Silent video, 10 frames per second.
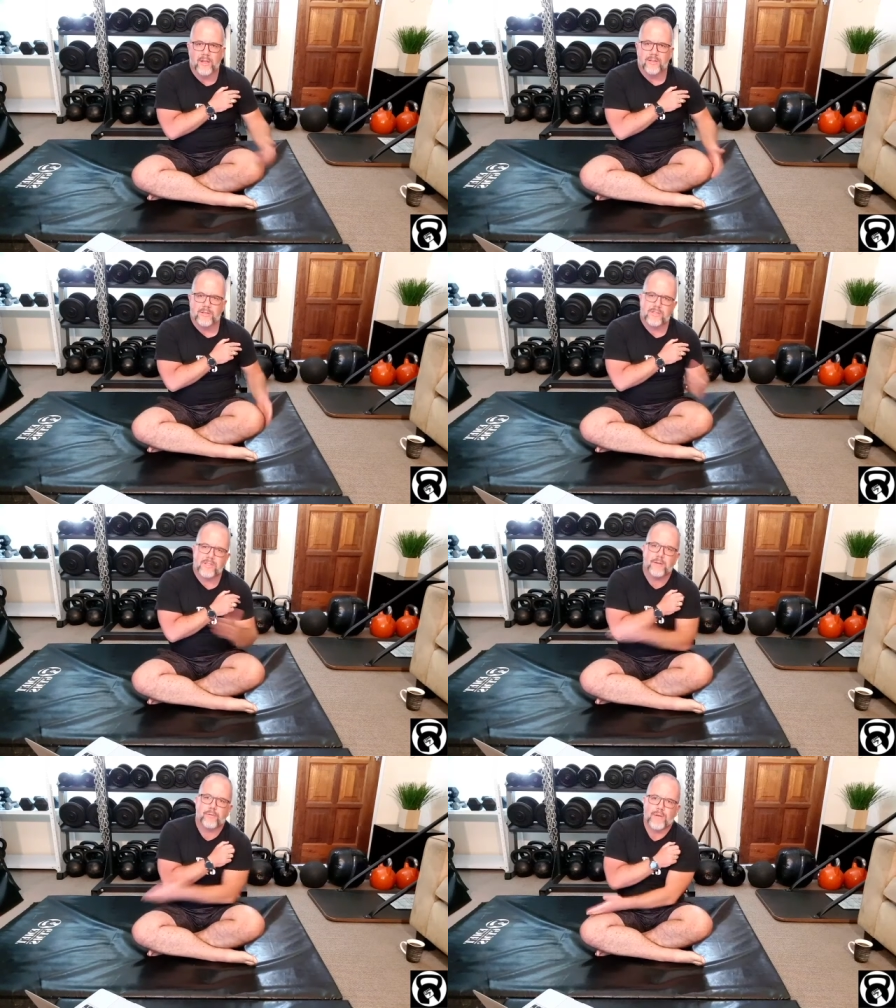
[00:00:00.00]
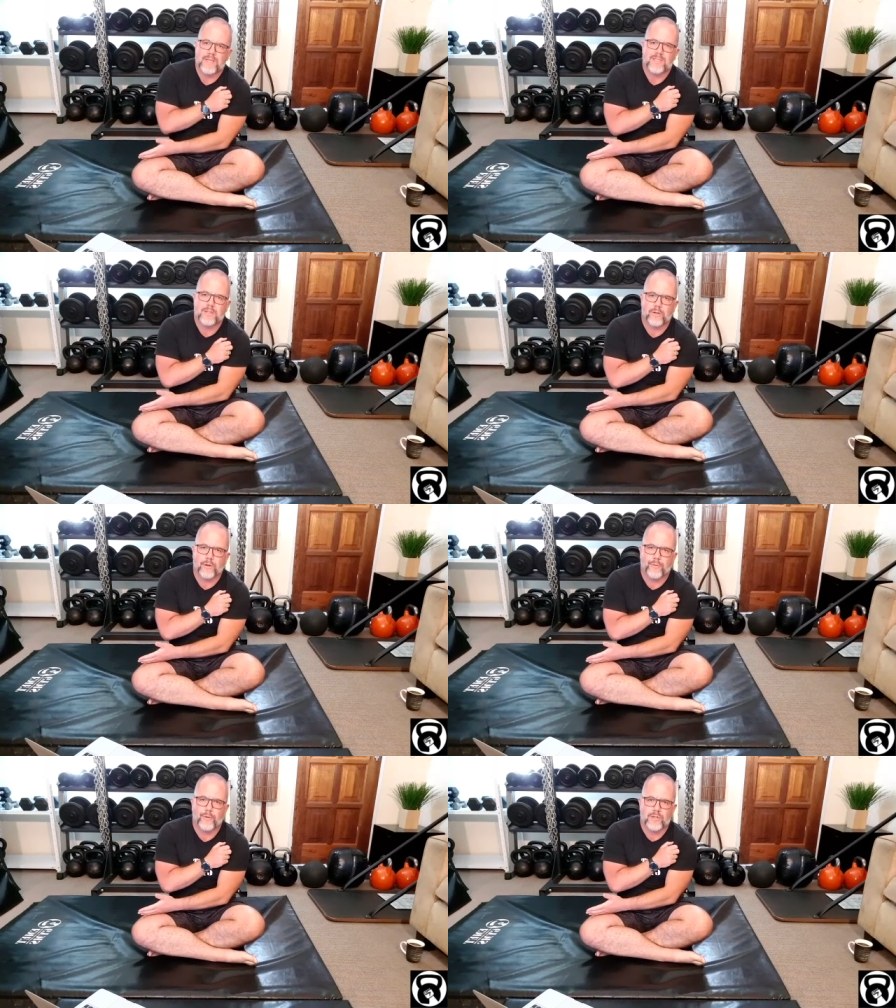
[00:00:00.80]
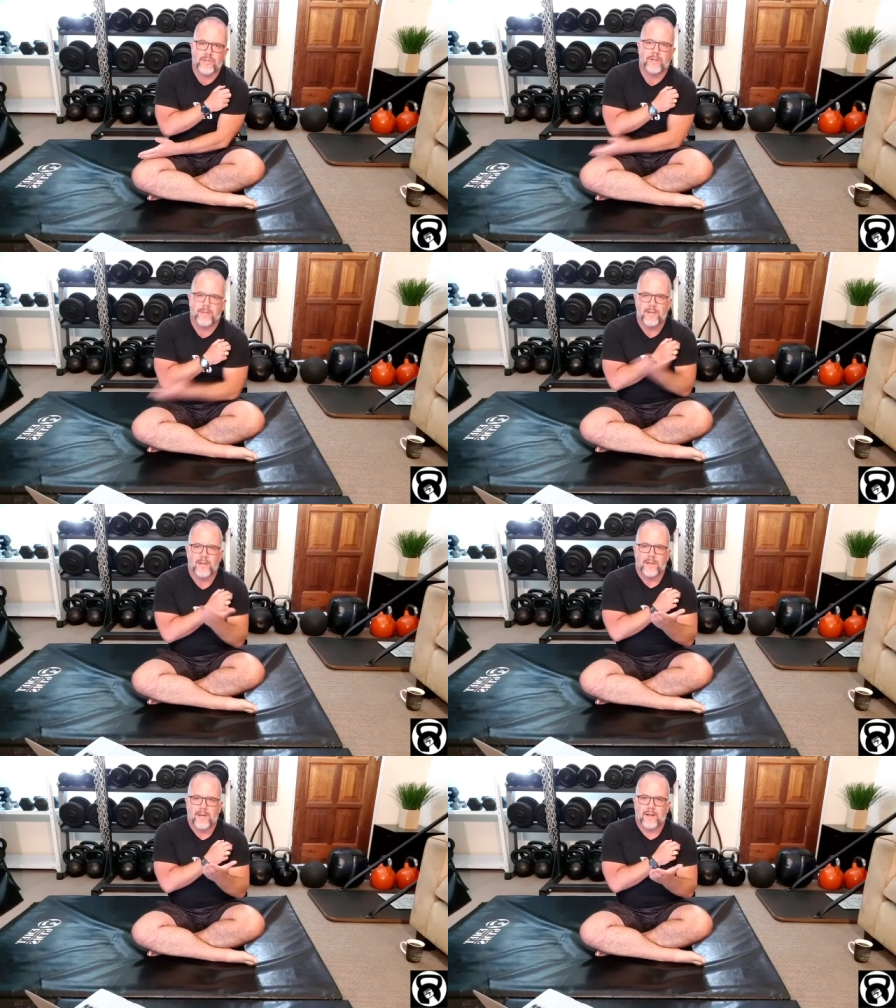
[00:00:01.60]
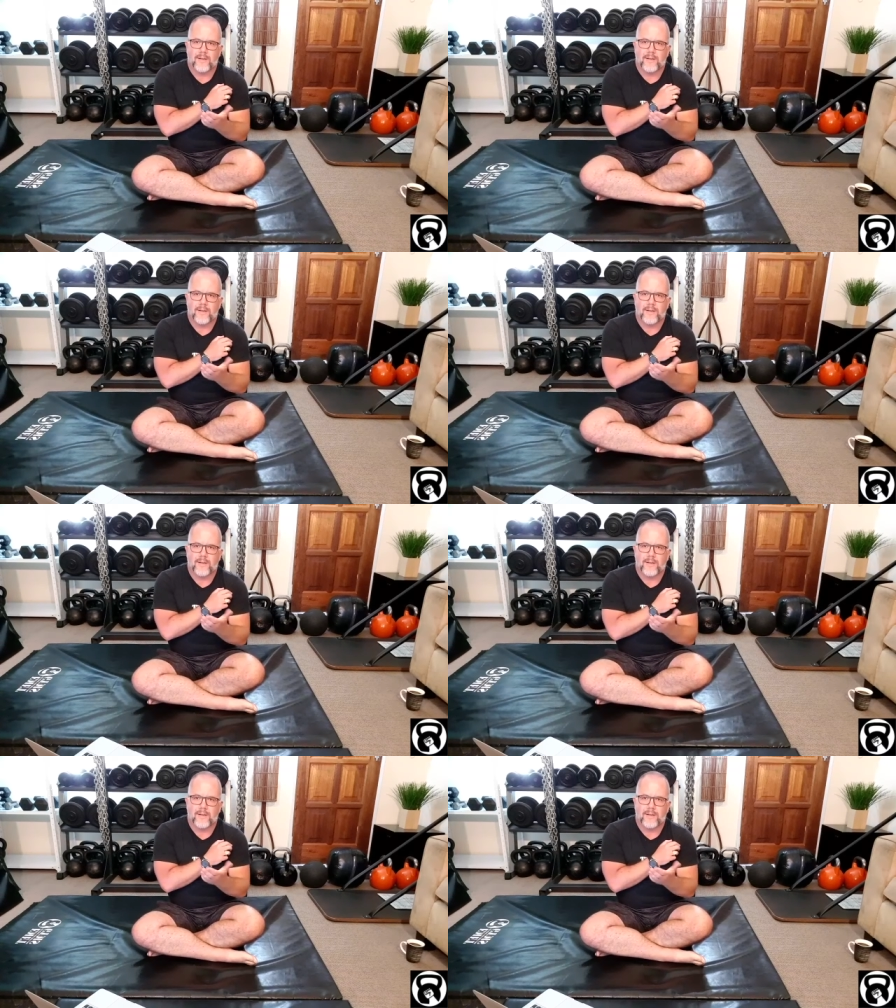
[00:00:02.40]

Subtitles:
So instead of resting on the foot, I'll